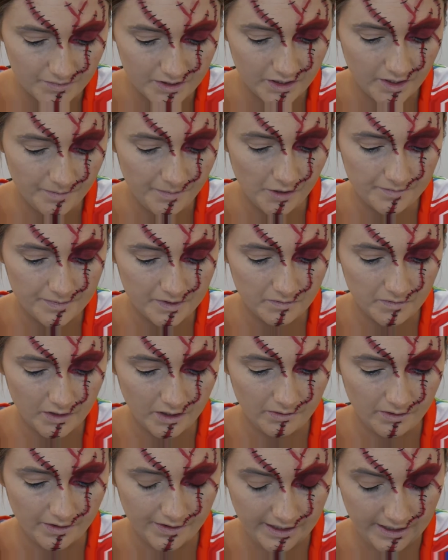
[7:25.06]
I'm just going to pop some
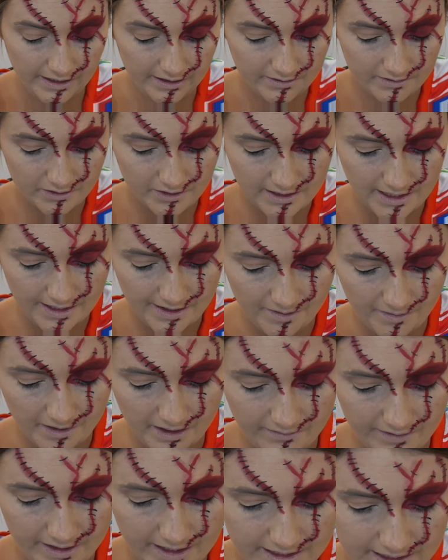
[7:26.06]
glue on that, just let them
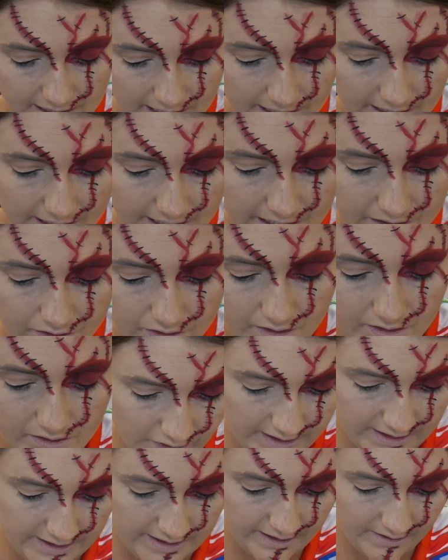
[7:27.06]
get really tacky and
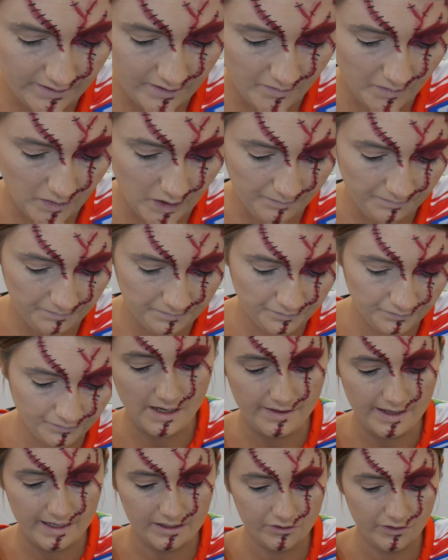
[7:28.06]
before I stick them on.
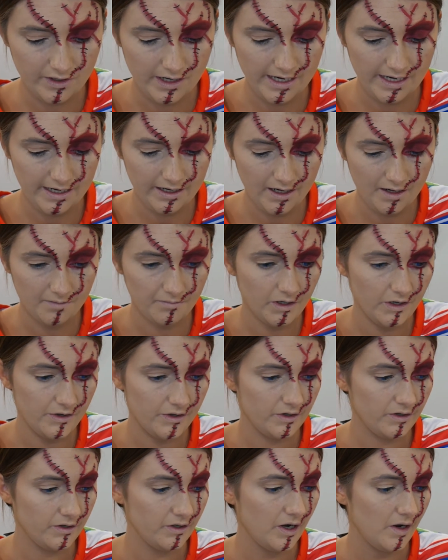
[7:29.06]
While they're drying, I'm going
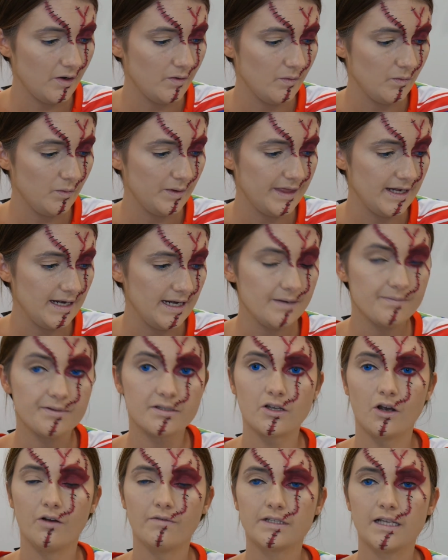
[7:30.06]
to go with the
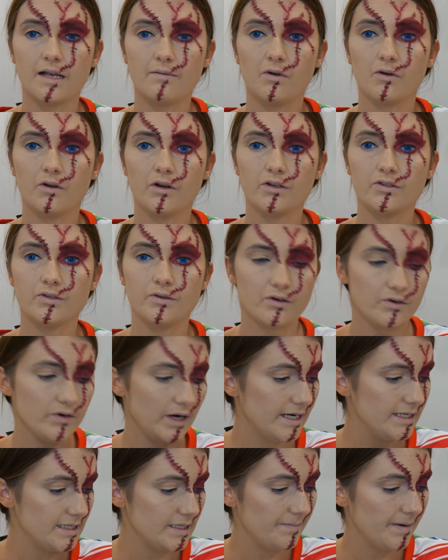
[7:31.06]
lips. So obviously I'm not going to do a
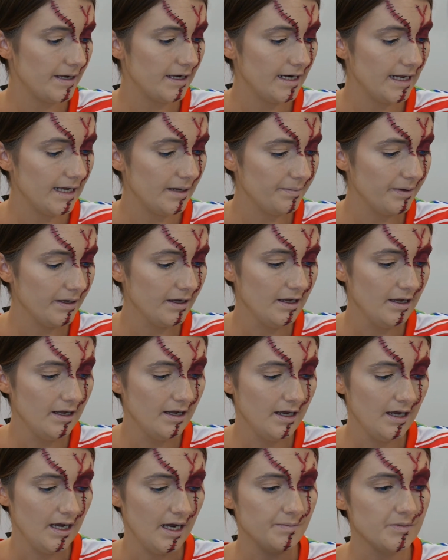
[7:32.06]
crazy big lip.
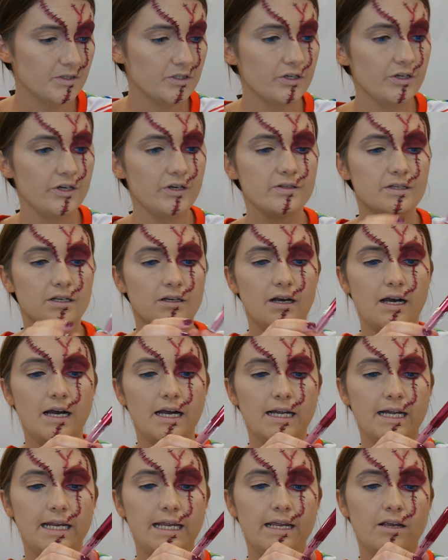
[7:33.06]
I'm just going to use a
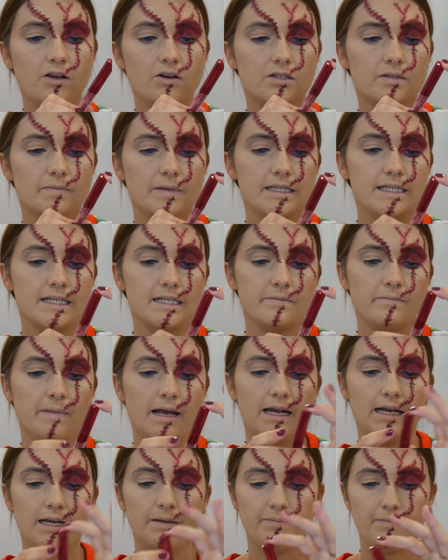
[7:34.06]
Kylie Cosmetics
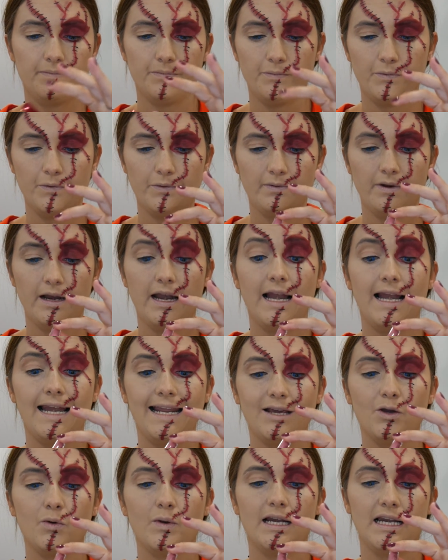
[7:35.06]
matte
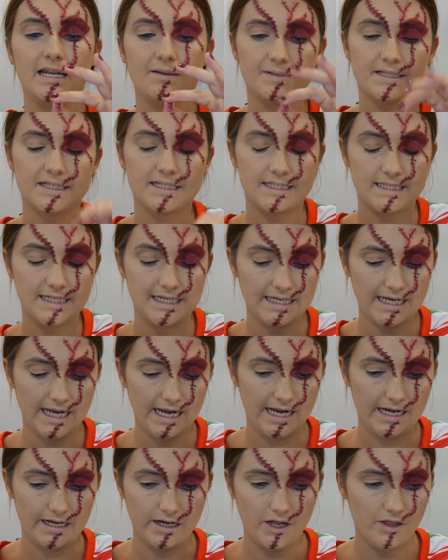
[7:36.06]
liquid lipstick
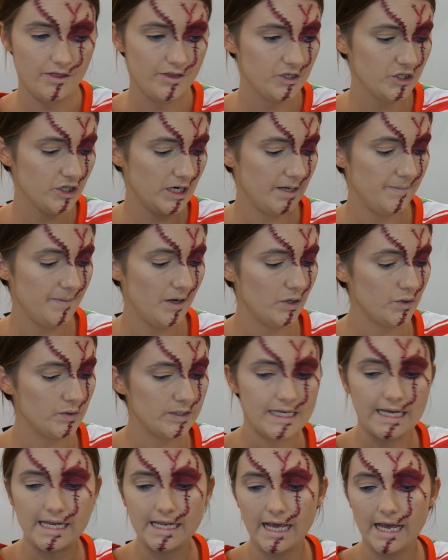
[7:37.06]
in the shade
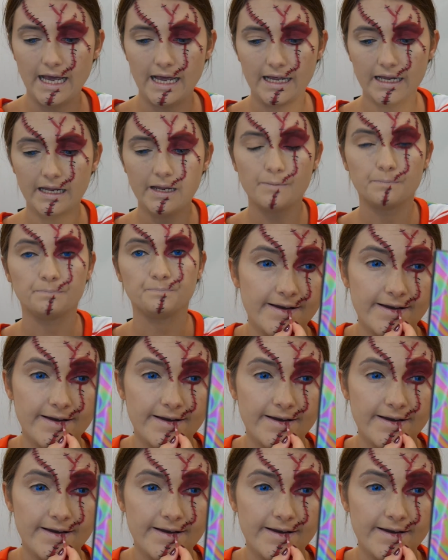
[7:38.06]
Posy K.